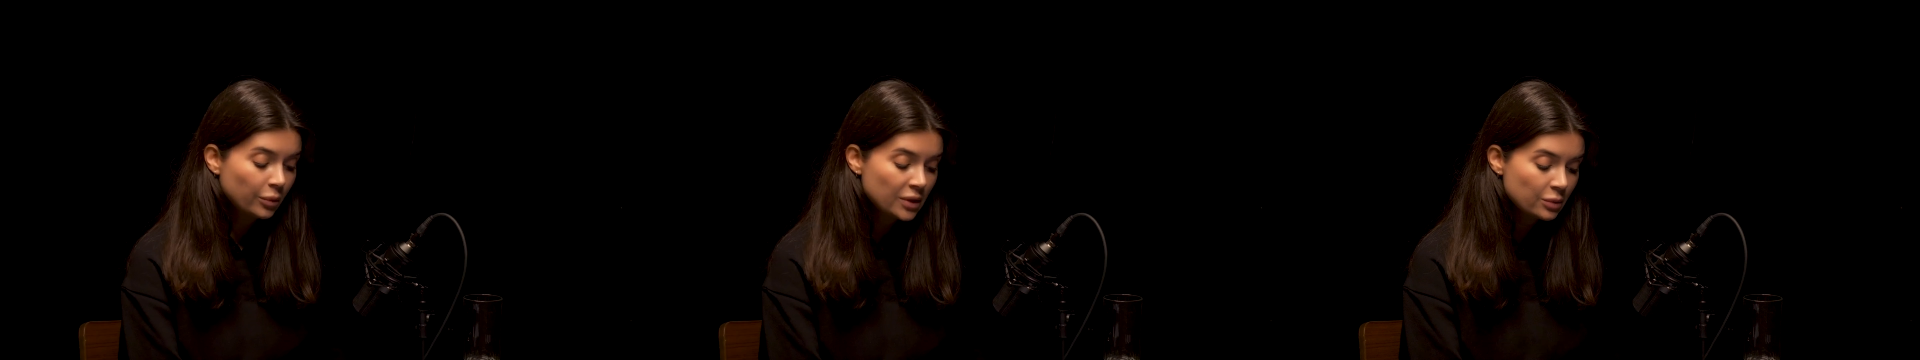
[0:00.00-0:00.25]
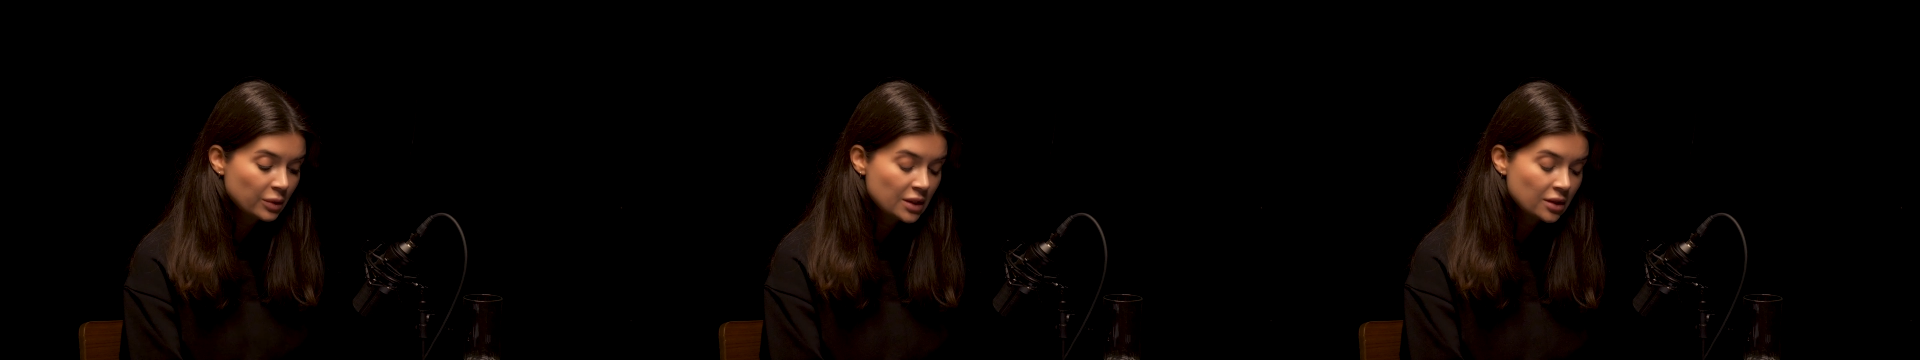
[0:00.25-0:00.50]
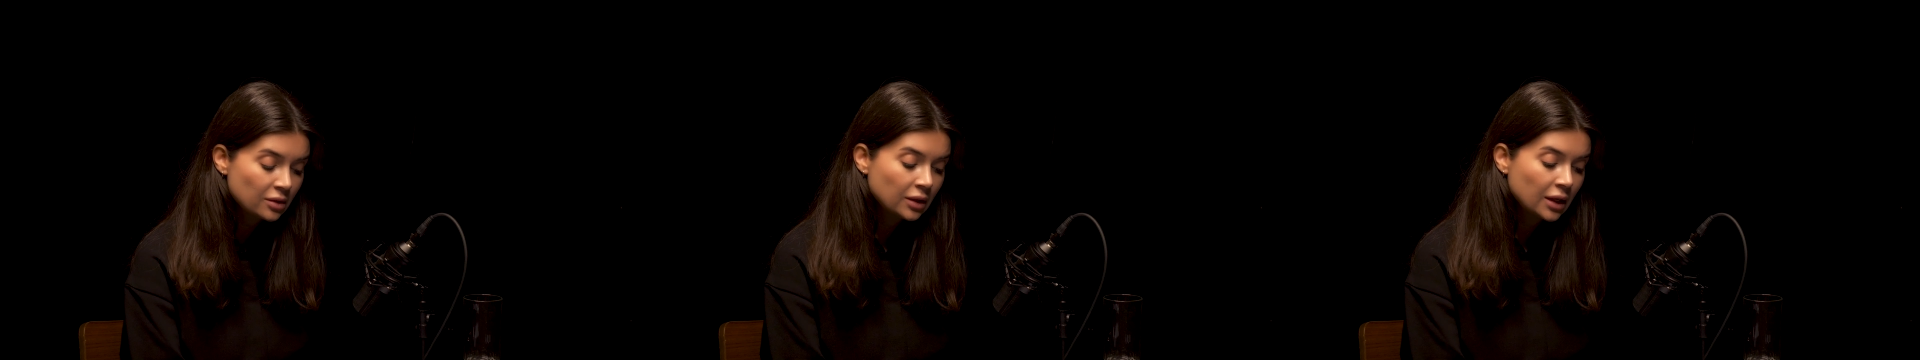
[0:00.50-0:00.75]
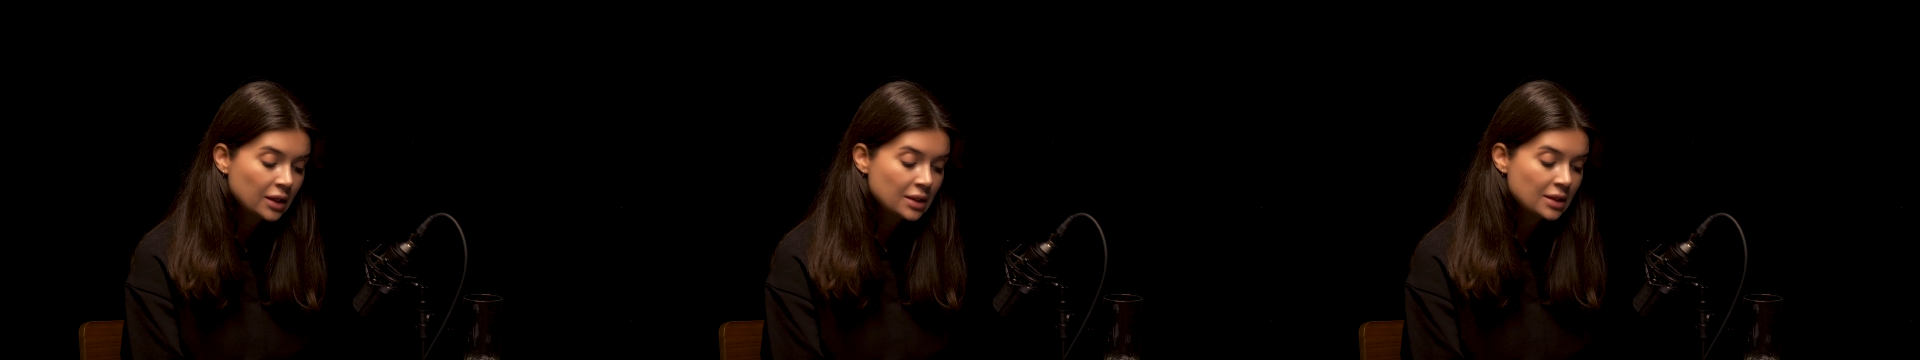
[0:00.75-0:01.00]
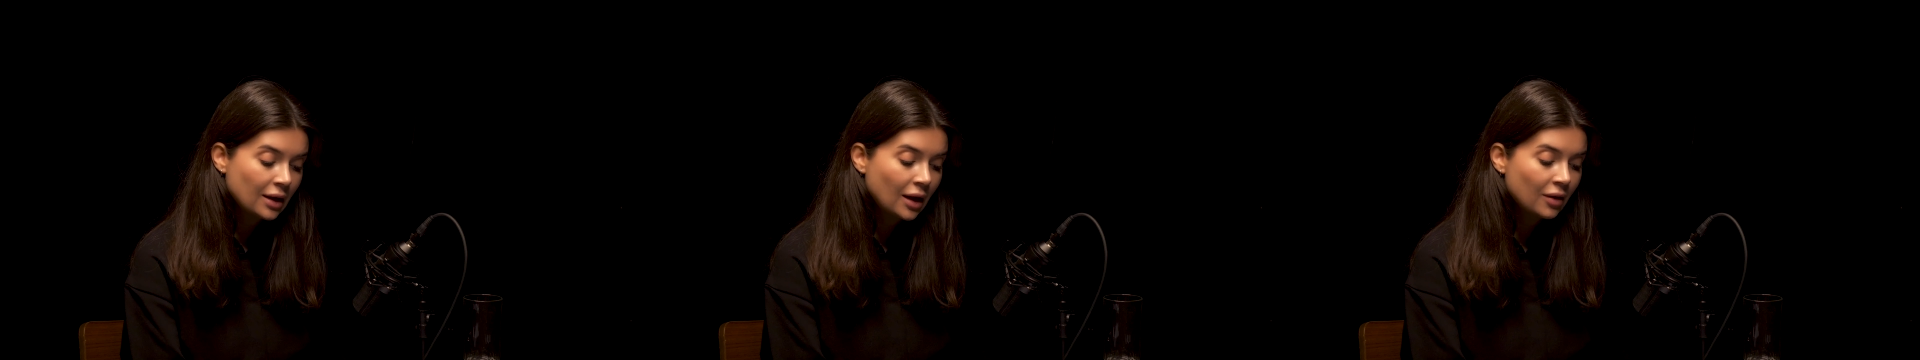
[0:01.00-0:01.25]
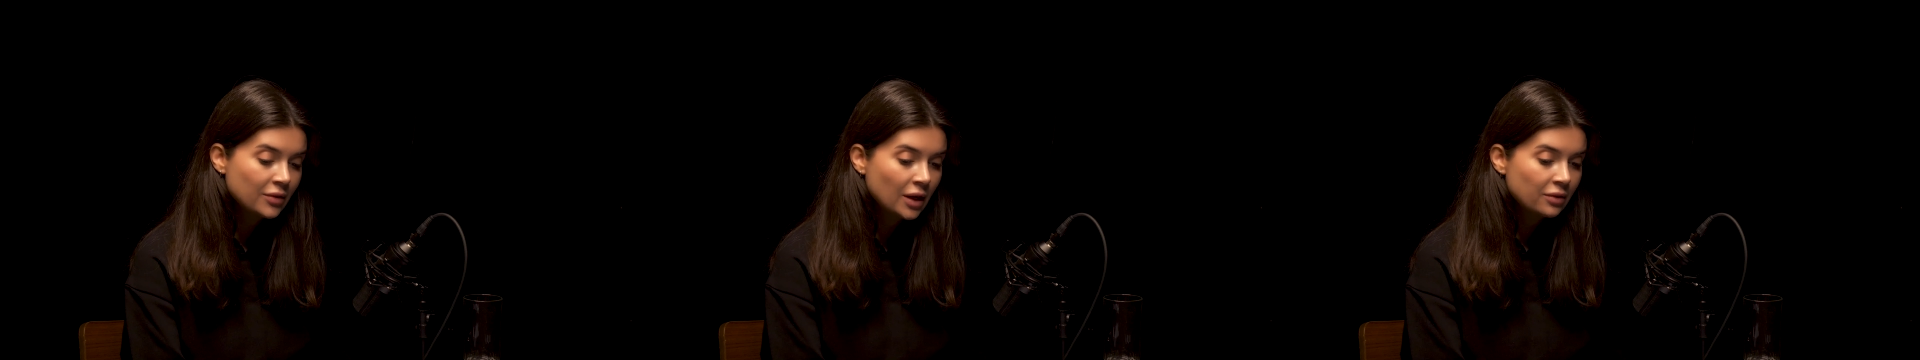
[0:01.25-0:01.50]
we're still lucky to
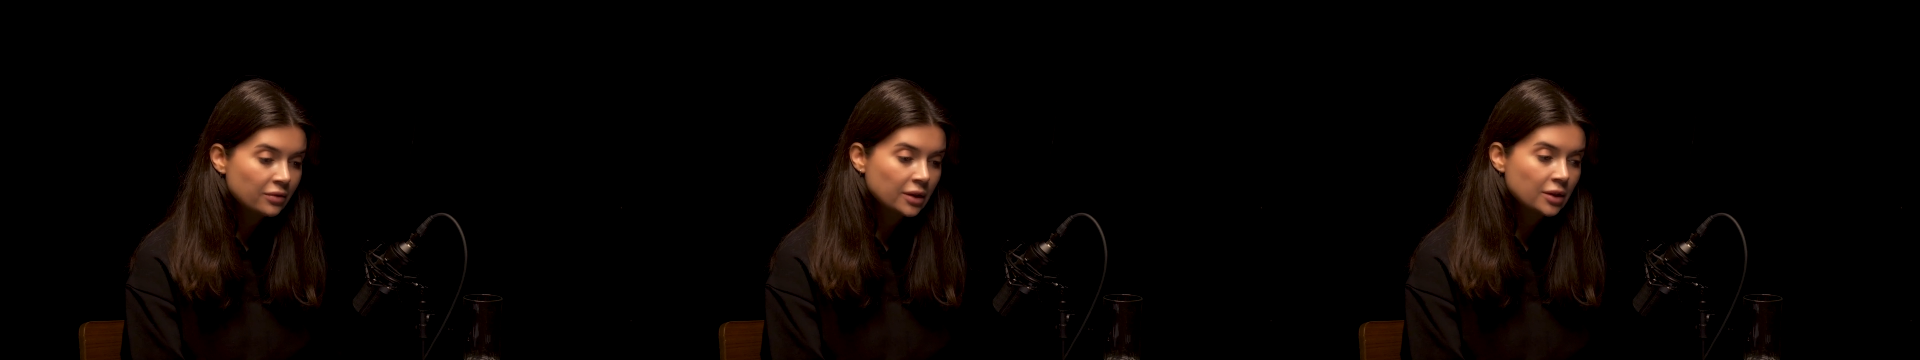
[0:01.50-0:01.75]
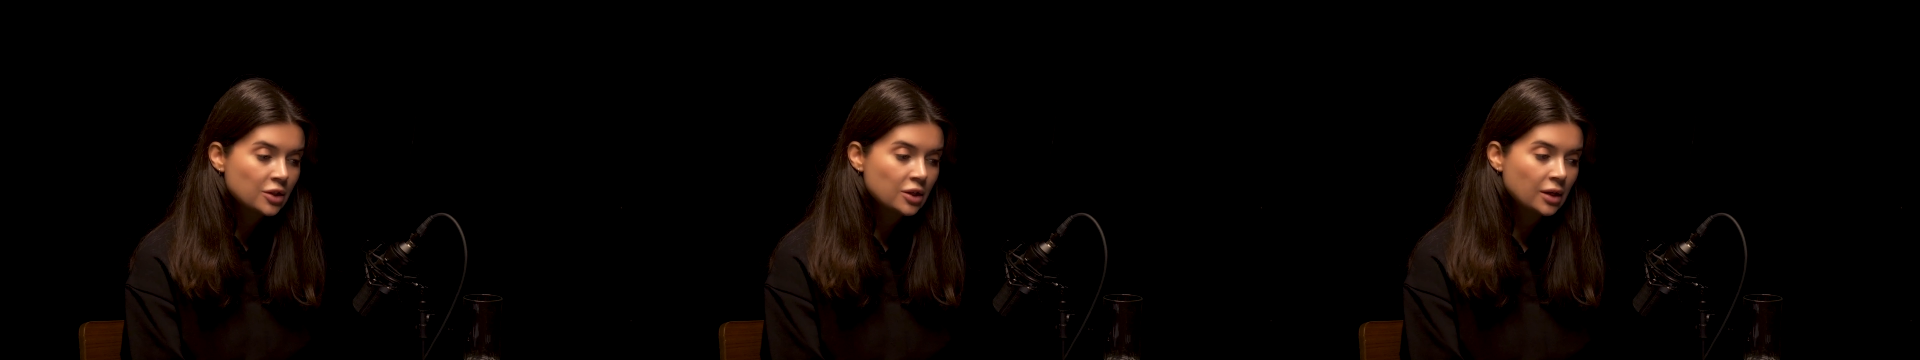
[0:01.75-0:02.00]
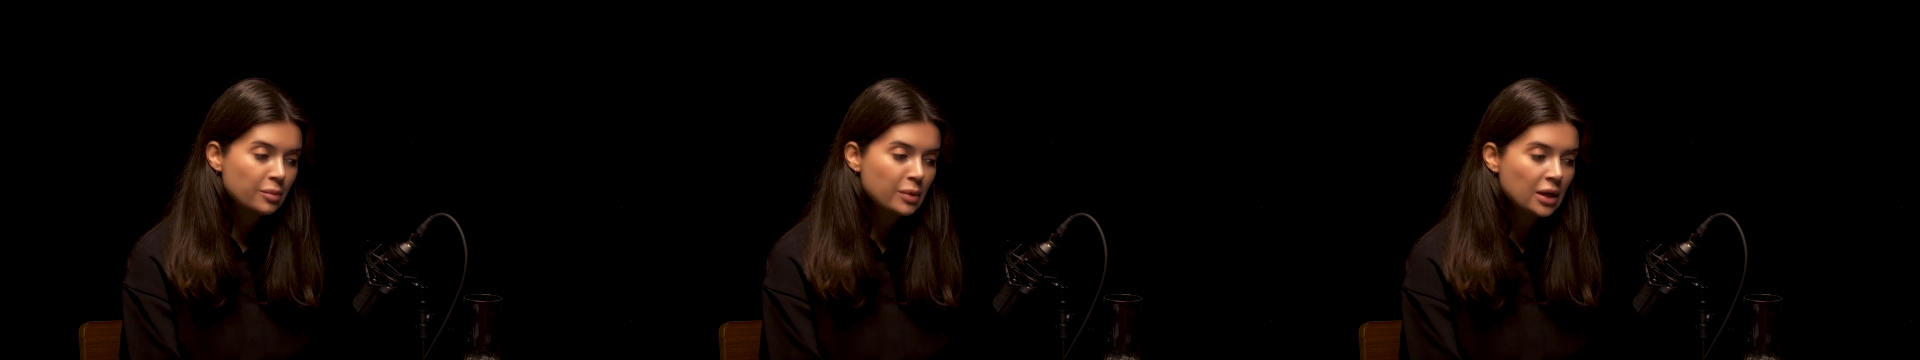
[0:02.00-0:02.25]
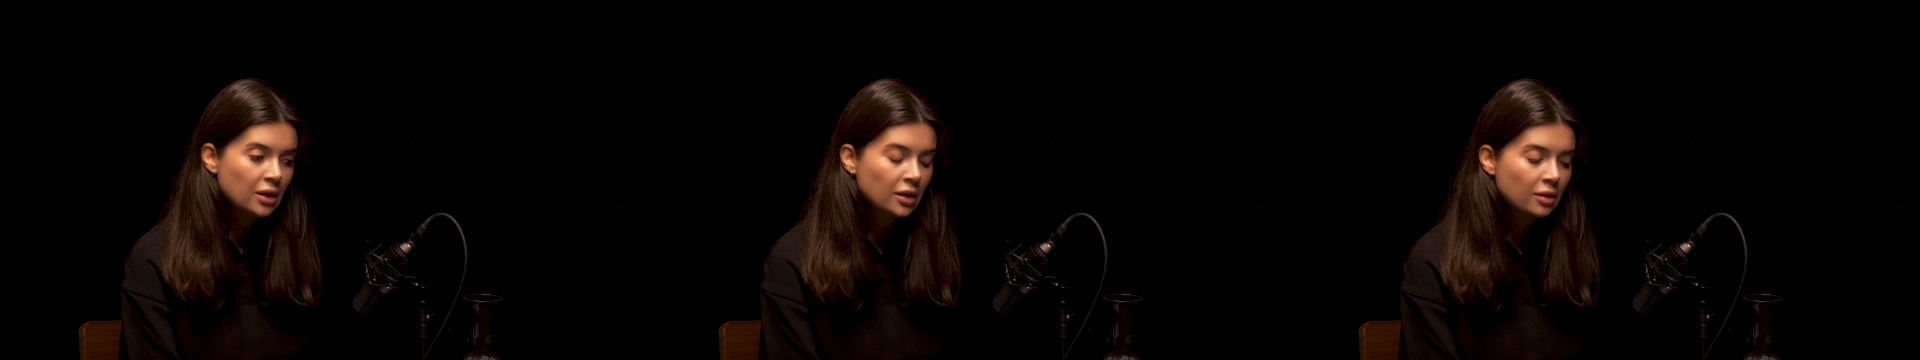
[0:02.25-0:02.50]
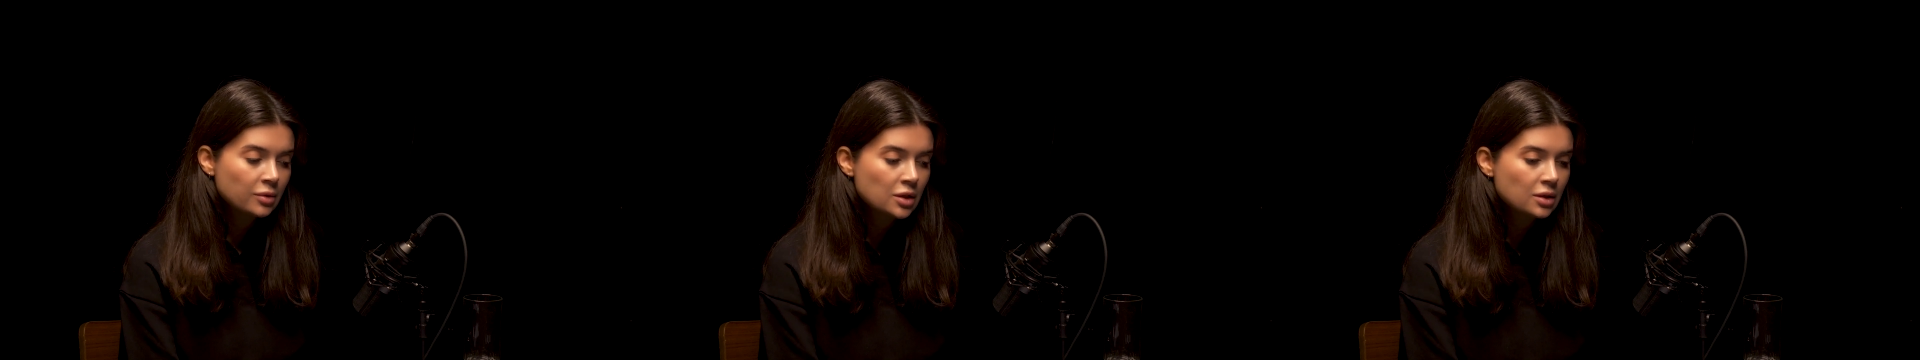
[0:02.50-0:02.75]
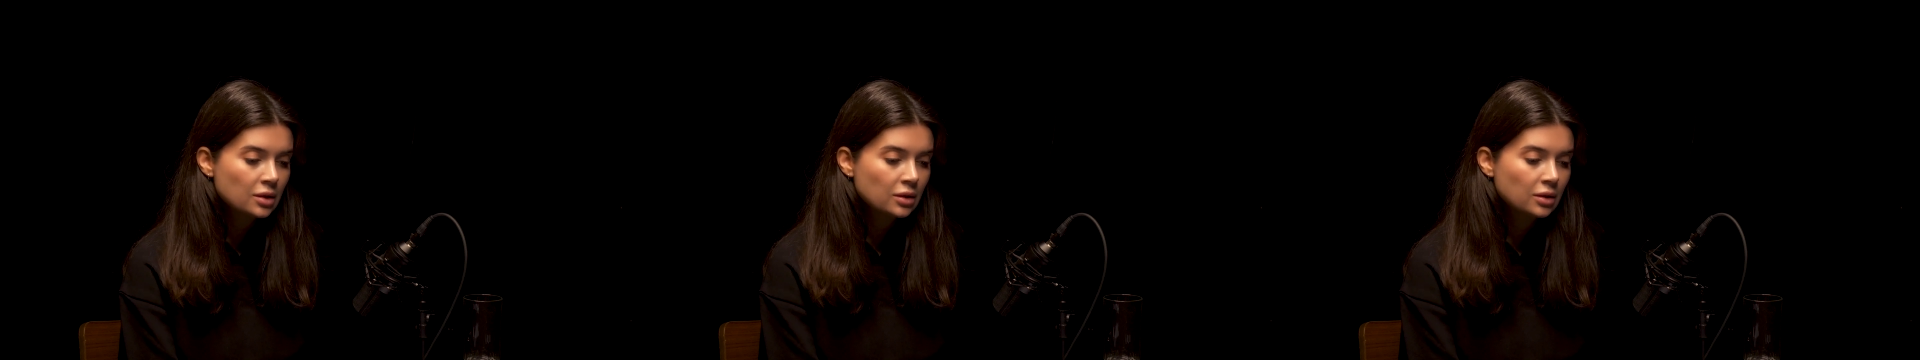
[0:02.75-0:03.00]
have that village in Armenia, and I'm just,